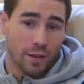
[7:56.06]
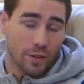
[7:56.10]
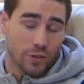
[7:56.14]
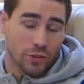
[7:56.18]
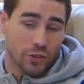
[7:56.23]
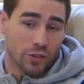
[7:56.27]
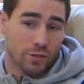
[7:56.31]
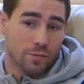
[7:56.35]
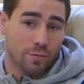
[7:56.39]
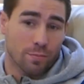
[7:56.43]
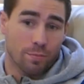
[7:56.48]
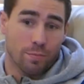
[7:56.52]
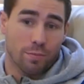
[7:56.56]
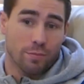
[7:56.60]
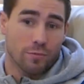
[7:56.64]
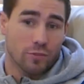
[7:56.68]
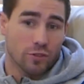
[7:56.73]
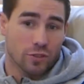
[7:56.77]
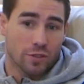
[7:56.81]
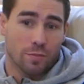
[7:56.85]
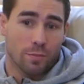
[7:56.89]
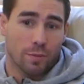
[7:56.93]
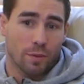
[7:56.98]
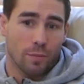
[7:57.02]
just
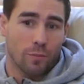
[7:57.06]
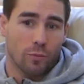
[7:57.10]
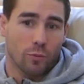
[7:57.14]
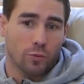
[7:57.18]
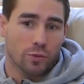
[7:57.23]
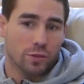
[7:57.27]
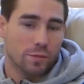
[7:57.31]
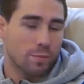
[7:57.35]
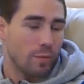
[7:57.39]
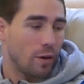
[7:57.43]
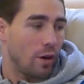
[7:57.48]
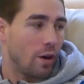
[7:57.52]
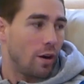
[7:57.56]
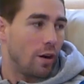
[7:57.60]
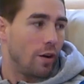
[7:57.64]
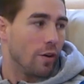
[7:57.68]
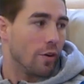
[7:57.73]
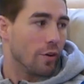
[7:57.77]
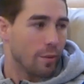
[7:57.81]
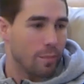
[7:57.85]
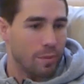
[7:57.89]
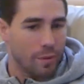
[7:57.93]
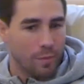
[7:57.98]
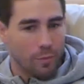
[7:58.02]
a bit more smarter
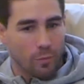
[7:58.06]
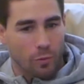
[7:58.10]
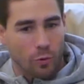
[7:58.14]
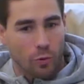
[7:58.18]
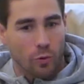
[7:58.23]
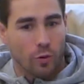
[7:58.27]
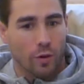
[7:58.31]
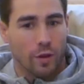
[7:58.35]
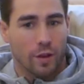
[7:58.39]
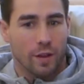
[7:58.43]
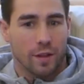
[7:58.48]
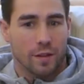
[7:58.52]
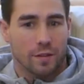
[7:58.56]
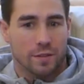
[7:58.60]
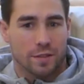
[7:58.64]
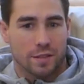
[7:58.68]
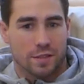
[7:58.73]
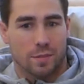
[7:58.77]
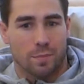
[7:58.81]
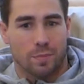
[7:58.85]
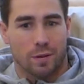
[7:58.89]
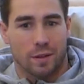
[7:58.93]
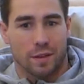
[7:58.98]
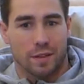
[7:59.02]
and a bit more
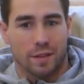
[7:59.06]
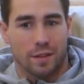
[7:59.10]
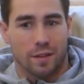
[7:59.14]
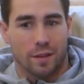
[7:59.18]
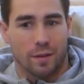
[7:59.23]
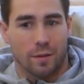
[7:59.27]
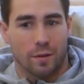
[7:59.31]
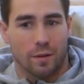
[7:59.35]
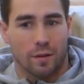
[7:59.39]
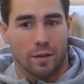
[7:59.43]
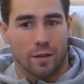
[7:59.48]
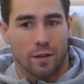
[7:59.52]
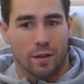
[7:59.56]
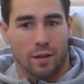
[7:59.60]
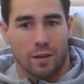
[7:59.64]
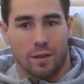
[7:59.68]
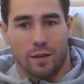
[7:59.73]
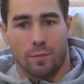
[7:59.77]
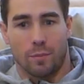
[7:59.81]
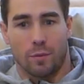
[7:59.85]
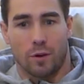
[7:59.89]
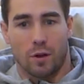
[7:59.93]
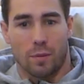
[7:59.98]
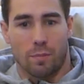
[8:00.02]
disciplined in my